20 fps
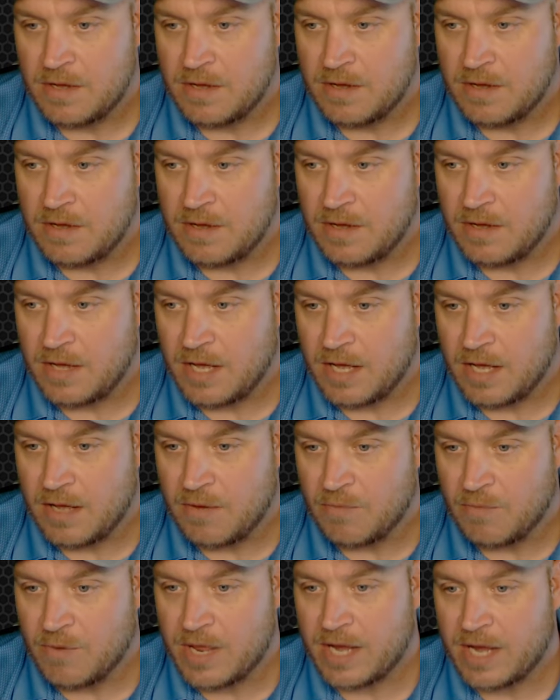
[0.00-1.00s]

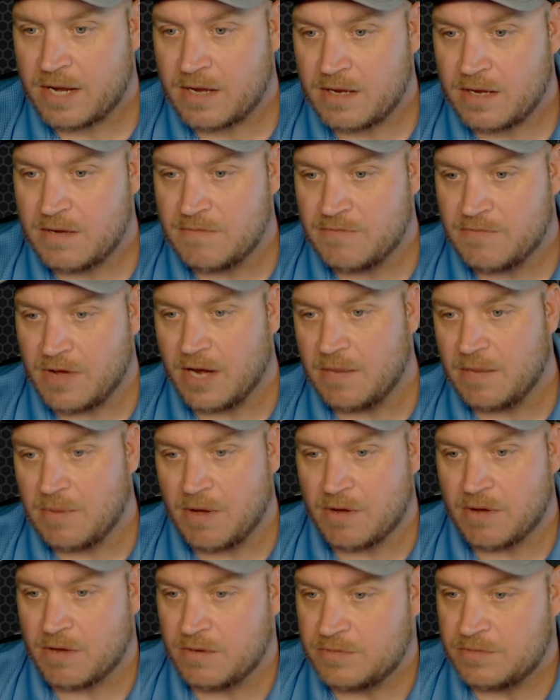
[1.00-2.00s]
rec volleyball
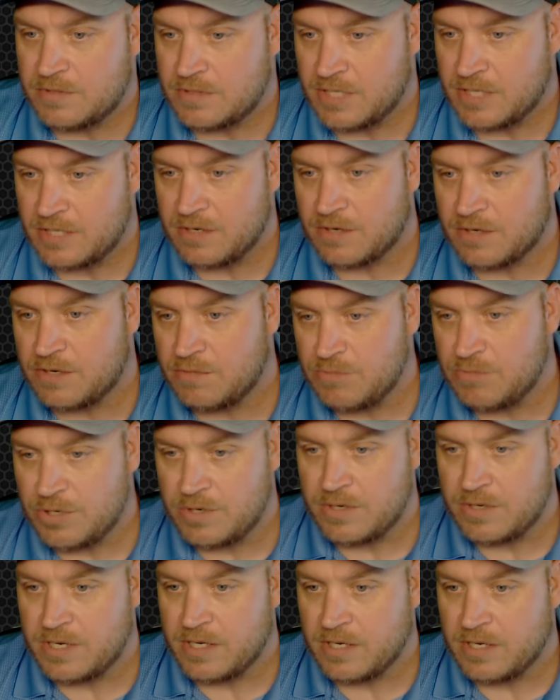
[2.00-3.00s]
coaches in their
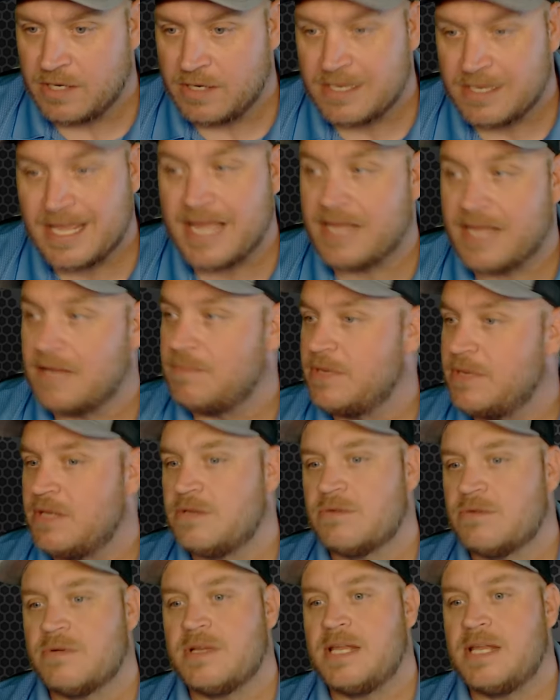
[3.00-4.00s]
community. They could be
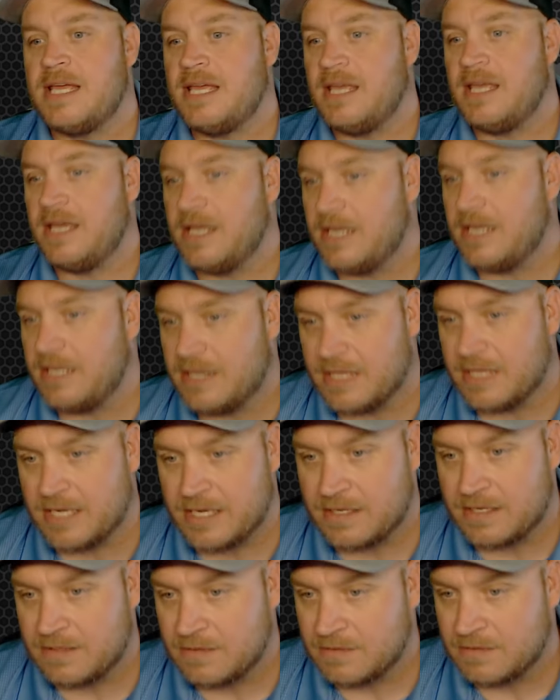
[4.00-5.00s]
doing anything.
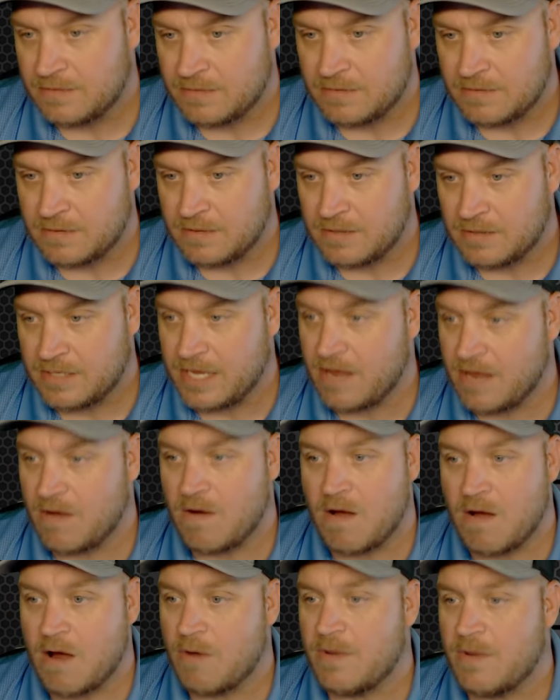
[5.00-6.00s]
They are
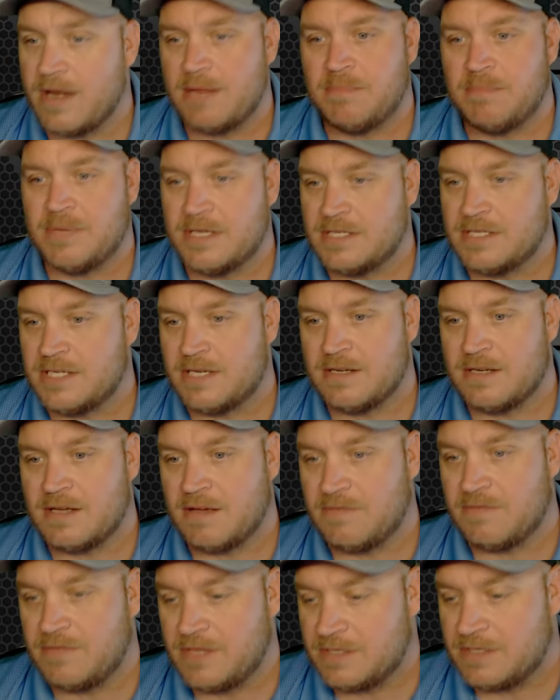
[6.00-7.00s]
already busy
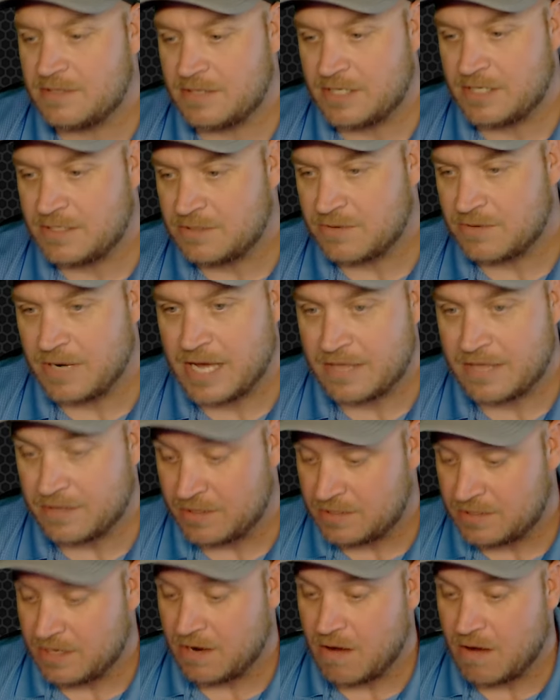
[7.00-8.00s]
enough. These three athletes,
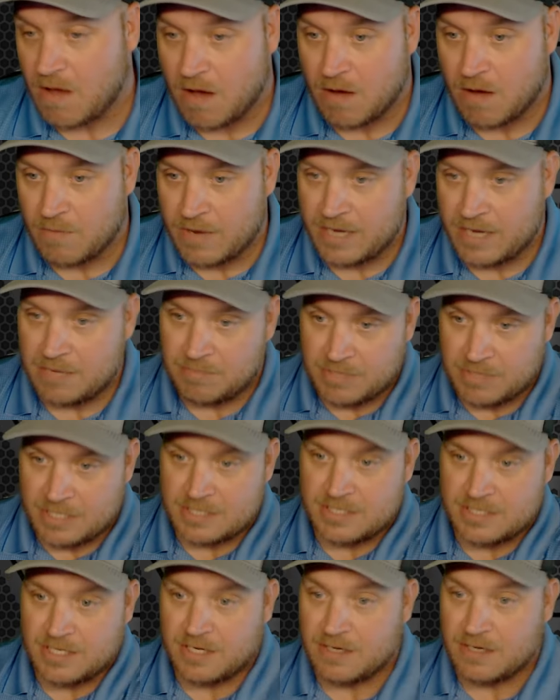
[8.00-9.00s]
they are already
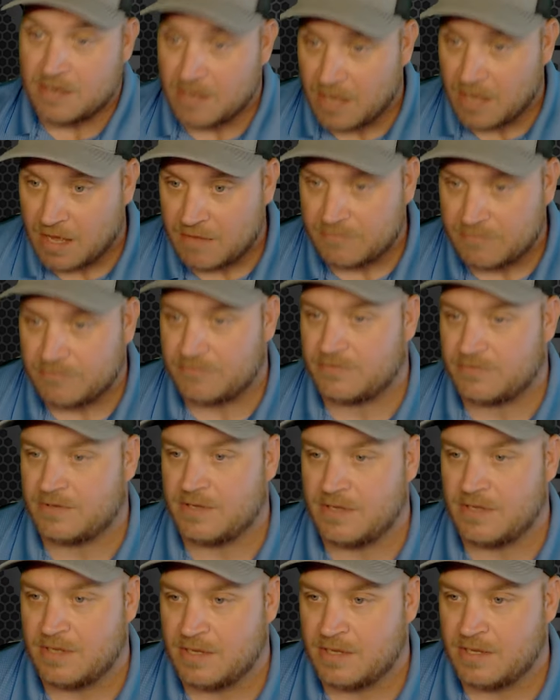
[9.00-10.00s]
busy enough.
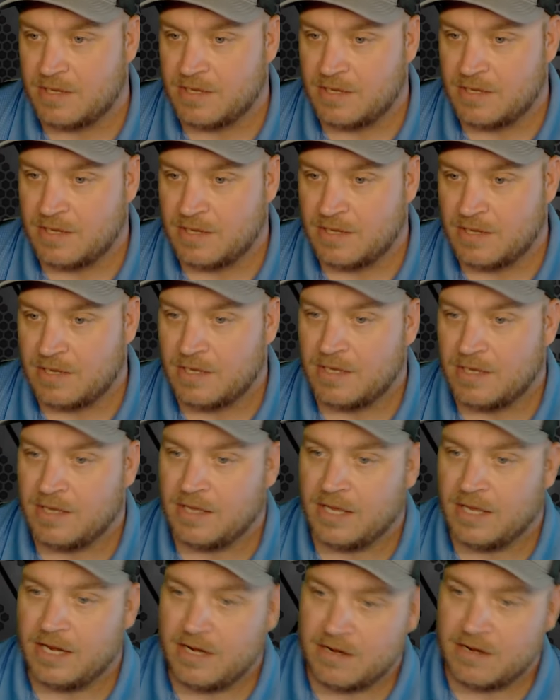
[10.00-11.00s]

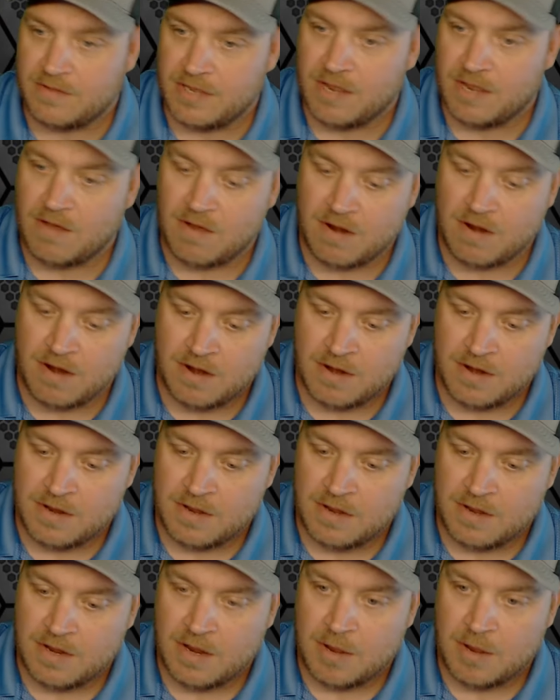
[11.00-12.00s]
And here they are
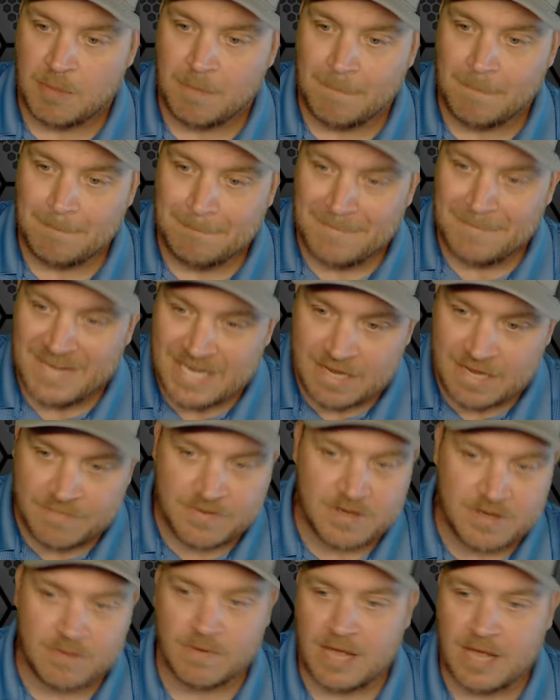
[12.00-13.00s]
giving
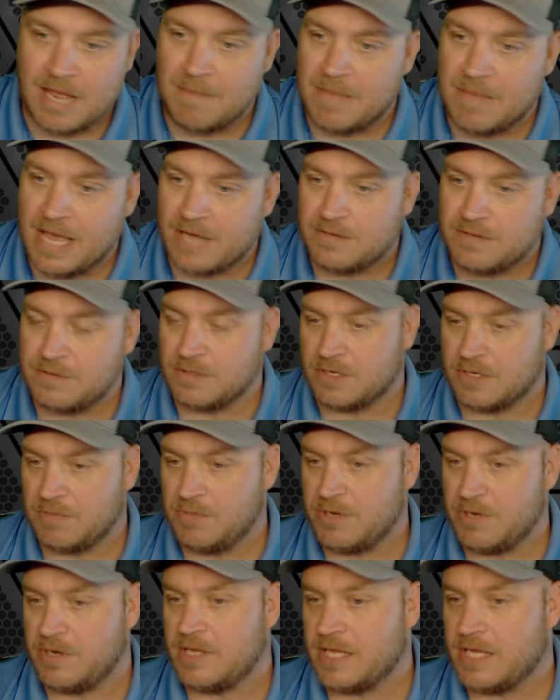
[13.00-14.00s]
it right back to the
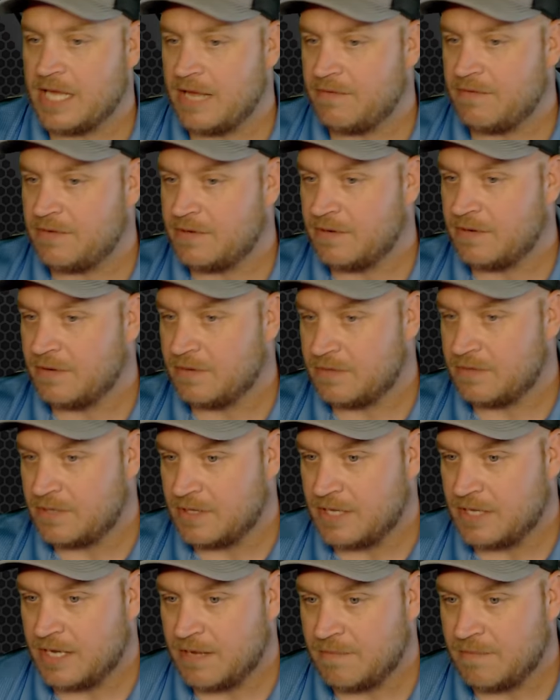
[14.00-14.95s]
community that gave it to them.